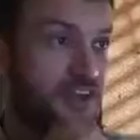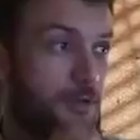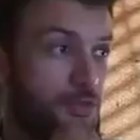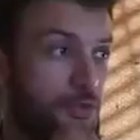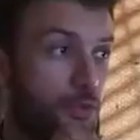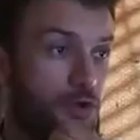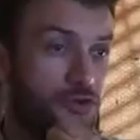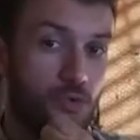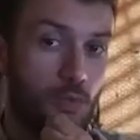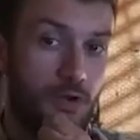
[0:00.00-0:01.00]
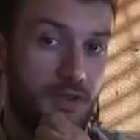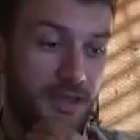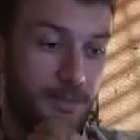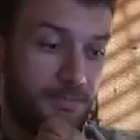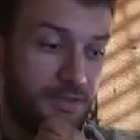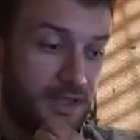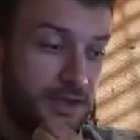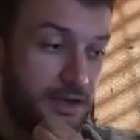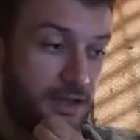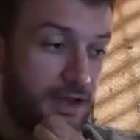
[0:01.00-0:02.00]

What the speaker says: about the one-to-one campaign.